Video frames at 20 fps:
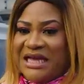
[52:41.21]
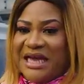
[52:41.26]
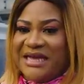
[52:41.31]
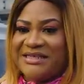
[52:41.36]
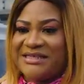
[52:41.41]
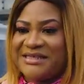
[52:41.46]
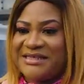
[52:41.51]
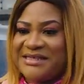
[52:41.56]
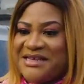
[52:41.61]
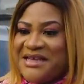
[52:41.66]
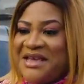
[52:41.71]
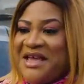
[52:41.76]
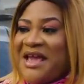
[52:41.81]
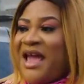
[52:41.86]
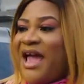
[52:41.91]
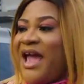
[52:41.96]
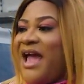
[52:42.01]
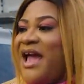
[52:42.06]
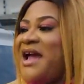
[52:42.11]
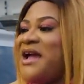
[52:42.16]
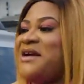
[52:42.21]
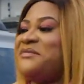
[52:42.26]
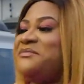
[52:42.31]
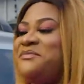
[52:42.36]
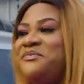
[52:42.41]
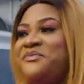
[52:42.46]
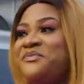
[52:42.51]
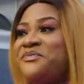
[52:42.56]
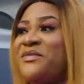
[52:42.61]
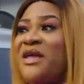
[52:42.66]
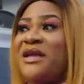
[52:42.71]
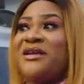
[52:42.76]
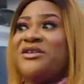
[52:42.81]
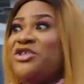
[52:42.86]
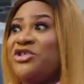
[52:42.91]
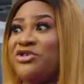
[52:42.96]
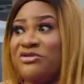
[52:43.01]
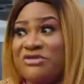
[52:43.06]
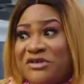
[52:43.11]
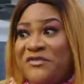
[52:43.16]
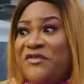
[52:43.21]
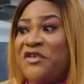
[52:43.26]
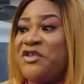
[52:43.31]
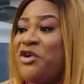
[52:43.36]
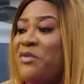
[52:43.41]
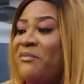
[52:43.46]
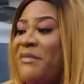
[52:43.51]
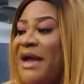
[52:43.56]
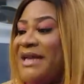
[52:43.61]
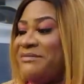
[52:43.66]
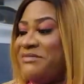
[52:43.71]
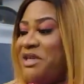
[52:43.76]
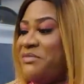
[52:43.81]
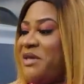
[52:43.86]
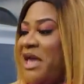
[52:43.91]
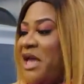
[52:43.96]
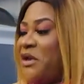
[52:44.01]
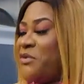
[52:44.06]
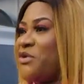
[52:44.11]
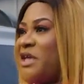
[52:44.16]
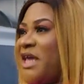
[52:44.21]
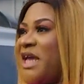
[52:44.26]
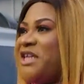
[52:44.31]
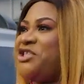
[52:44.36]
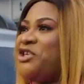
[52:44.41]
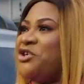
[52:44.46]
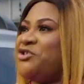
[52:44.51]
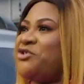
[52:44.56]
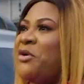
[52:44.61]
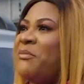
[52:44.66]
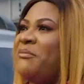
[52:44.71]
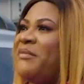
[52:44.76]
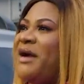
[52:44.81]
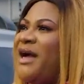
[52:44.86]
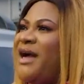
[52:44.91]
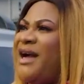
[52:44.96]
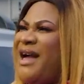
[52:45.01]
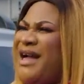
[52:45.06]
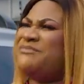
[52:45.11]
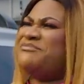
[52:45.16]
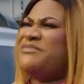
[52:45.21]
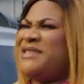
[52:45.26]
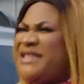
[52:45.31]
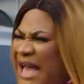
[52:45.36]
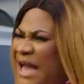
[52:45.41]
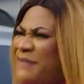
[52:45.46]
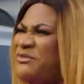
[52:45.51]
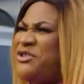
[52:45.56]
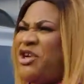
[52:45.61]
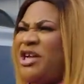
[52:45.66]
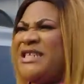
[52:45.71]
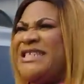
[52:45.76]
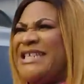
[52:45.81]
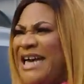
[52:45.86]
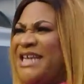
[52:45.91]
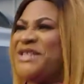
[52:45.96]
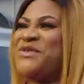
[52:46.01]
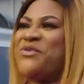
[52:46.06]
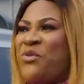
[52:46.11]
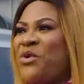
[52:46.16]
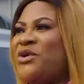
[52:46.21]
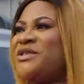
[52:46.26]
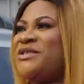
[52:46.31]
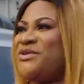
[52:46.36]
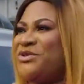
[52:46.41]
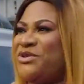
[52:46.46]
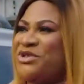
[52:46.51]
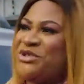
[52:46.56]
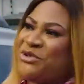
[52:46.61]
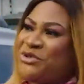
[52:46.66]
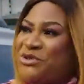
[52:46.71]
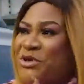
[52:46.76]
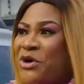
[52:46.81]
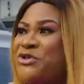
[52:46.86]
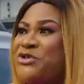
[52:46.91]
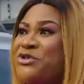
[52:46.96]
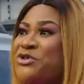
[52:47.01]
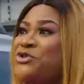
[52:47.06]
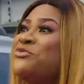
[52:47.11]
Nice. if you don't mind, maybe I could get your number. I'm sure Diaz will want to, you know, talk to